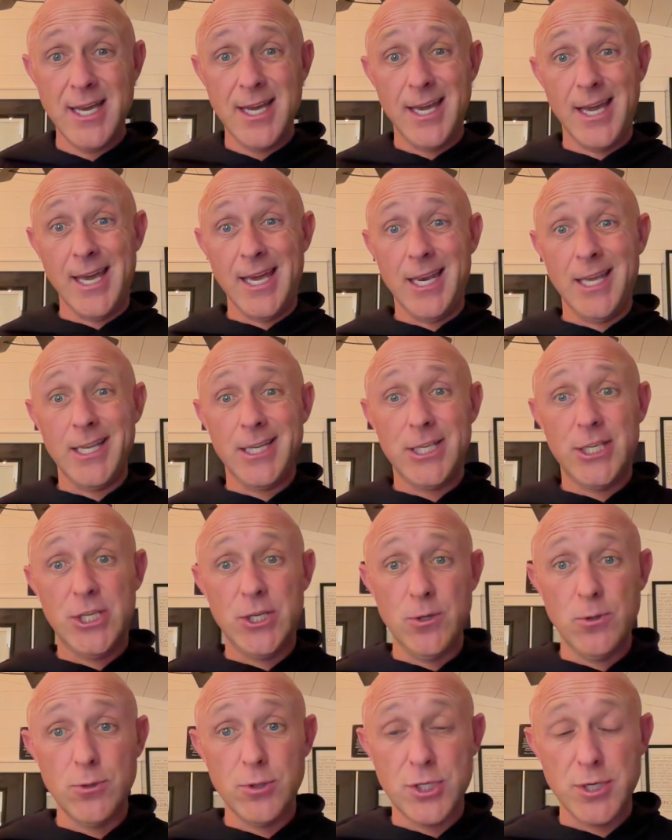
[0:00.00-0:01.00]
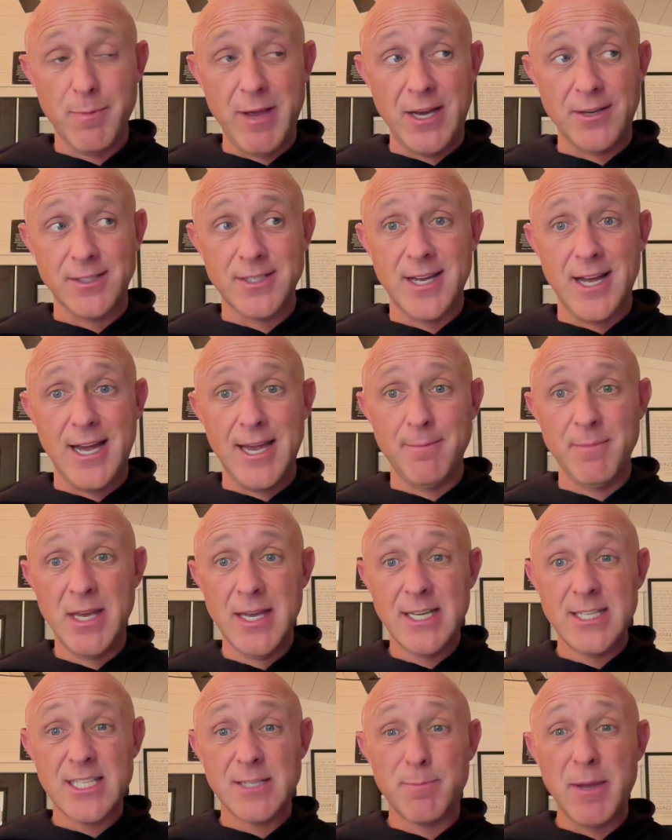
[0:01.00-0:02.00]
and a huge amount of time
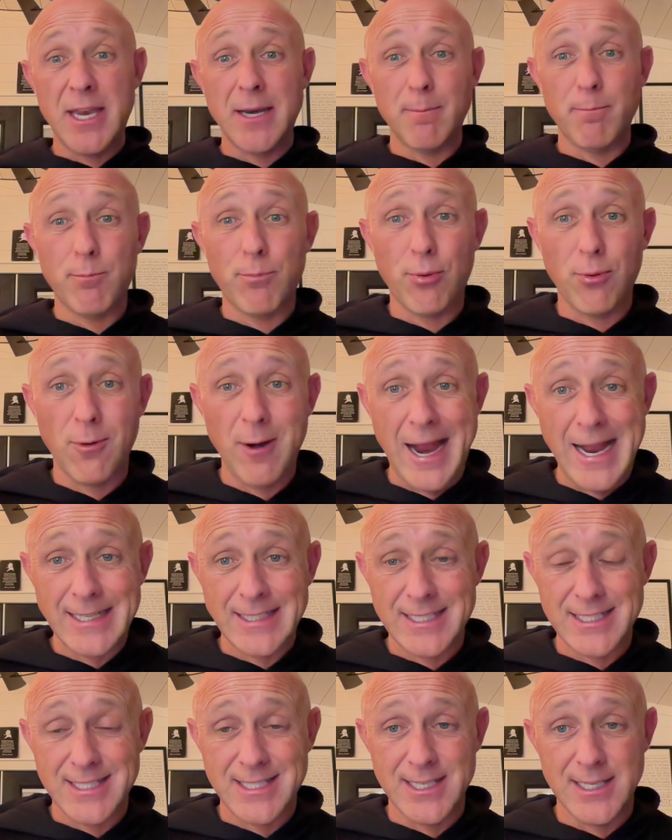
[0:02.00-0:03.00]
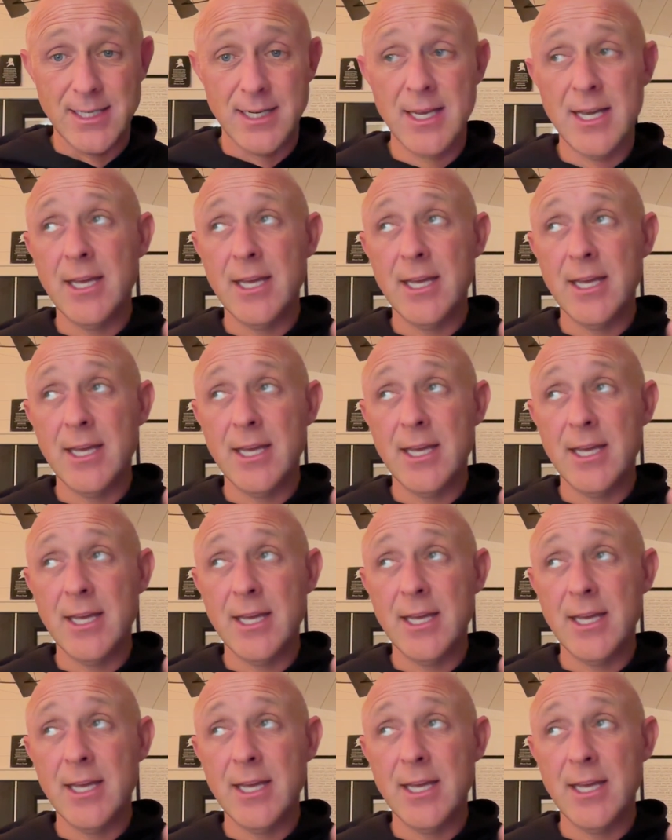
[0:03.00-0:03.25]
spent practicing.